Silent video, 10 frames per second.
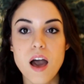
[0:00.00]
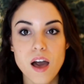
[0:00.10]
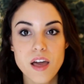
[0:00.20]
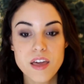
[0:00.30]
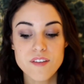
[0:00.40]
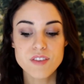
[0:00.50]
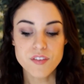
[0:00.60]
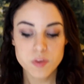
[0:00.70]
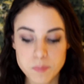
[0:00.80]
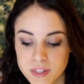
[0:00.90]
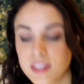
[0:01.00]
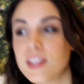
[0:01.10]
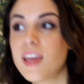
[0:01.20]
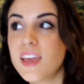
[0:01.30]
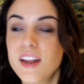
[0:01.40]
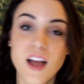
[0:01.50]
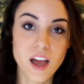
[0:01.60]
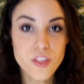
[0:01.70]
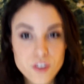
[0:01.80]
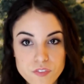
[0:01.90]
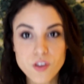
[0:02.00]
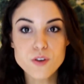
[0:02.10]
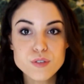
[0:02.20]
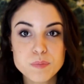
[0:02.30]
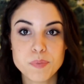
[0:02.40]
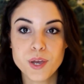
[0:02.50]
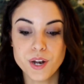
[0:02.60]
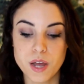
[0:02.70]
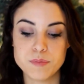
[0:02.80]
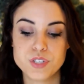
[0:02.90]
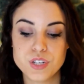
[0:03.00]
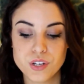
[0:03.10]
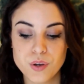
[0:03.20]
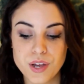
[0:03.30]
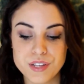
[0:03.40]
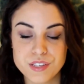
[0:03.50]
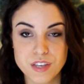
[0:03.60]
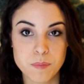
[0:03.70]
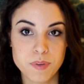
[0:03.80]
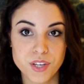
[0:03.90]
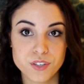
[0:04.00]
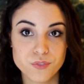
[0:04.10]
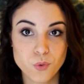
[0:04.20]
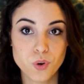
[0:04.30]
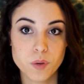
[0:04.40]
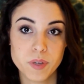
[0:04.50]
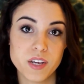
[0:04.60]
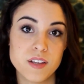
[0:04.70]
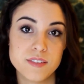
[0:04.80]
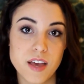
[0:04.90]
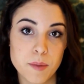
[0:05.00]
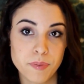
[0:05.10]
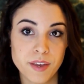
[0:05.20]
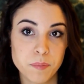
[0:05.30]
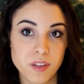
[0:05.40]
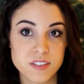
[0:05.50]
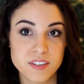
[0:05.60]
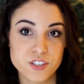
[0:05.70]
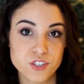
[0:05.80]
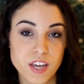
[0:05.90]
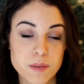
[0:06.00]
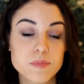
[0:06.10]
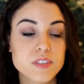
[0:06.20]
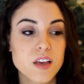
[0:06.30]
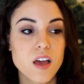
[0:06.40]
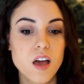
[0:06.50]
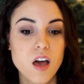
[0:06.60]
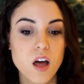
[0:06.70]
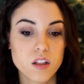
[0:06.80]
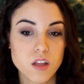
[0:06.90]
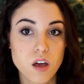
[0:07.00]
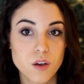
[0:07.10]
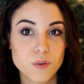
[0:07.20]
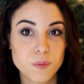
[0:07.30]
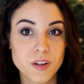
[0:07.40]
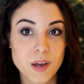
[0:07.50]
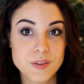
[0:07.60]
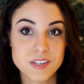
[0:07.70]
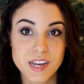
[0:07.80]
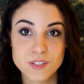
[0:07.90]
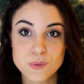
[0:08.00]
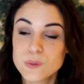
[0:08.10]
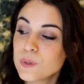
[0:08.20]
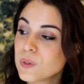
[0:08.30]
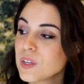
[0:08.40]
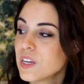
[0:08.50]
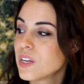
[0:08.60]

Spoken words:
I've never played either of those, but I'm just gonna go ahead and say PS4 because I played PlayStation games a lot when I was in high school,